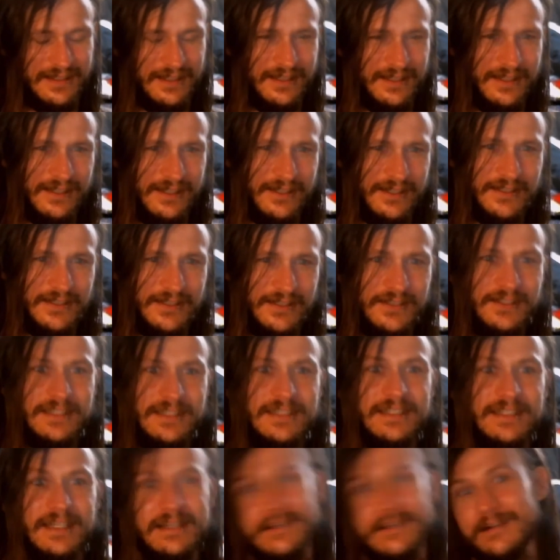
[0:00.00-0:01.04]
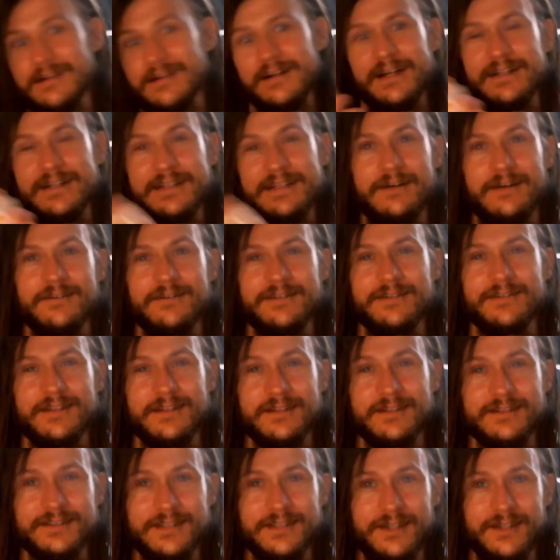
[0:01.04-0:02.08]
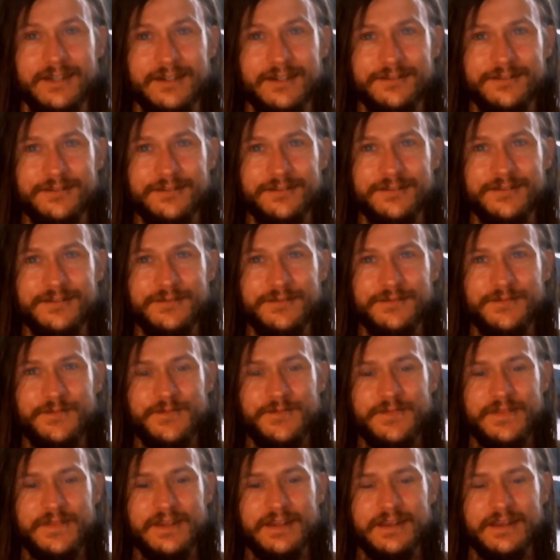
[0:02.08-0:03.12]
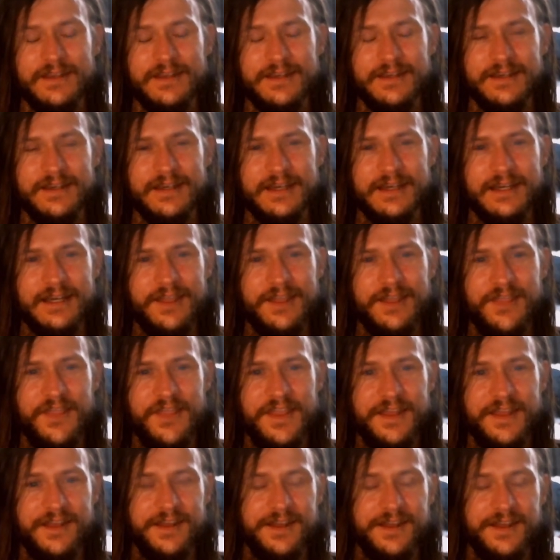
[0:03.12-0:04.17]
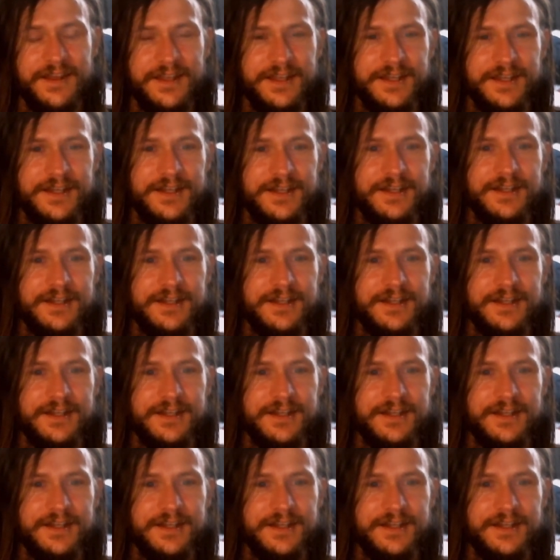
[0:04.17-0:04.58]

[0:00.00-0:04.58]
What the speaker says: Now you need to integrate that within yourself, and then